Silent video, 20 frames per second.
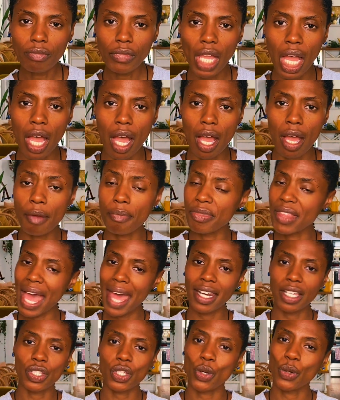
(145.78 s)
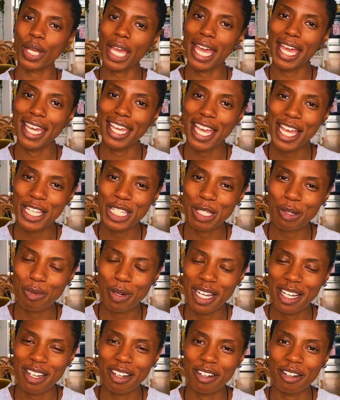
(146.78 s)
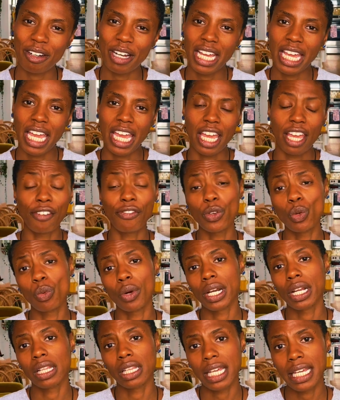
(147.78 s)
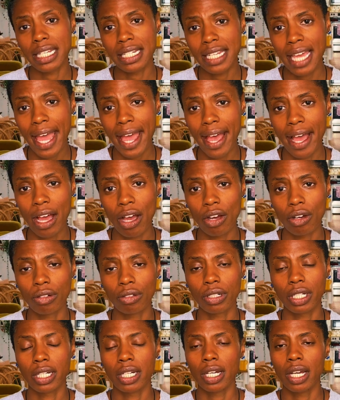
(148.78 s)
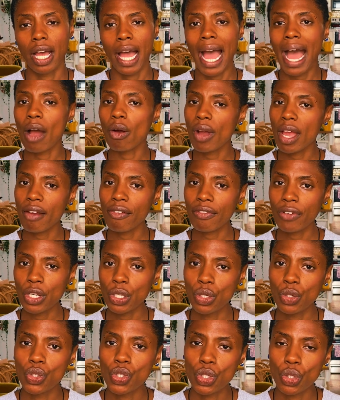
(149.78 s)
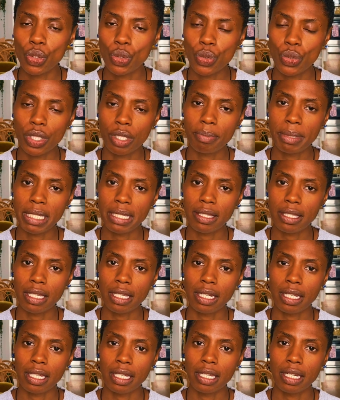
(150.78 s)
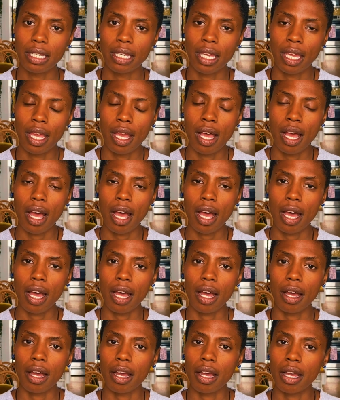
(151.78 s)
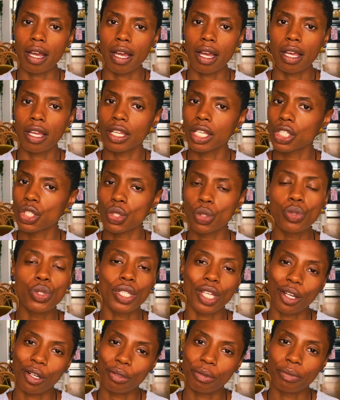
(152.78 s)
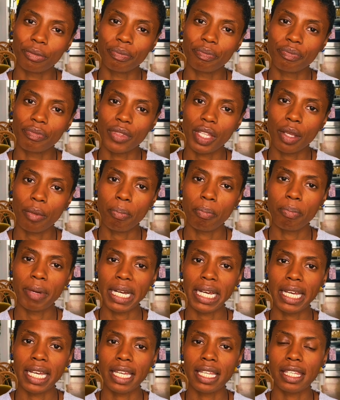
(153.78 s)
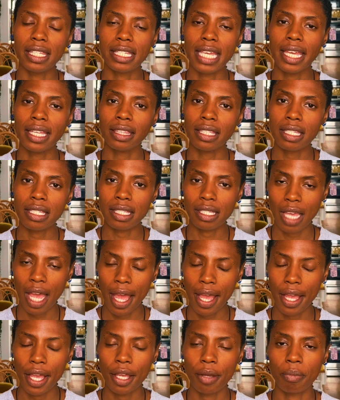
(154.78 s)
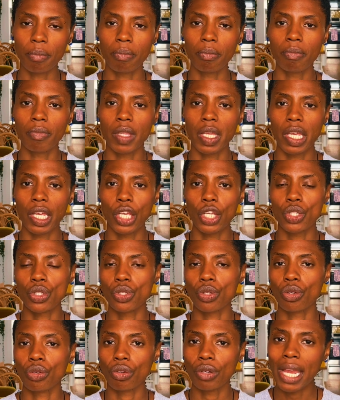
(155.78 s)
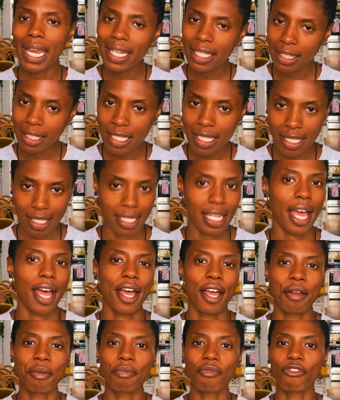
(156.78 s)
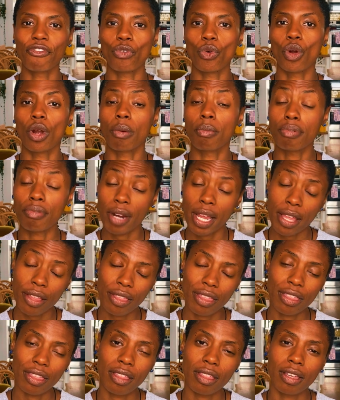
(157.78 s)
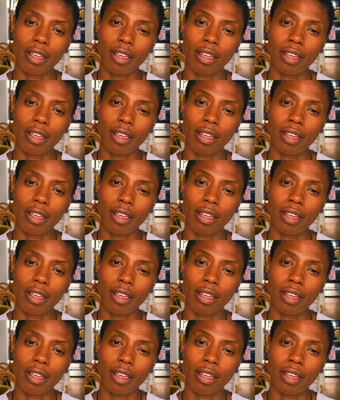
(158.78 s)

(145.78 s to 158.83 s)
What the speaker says: That is okay as well. If you want to lay down, however you choose to be seated, do so. But take this time to create this time for a breath,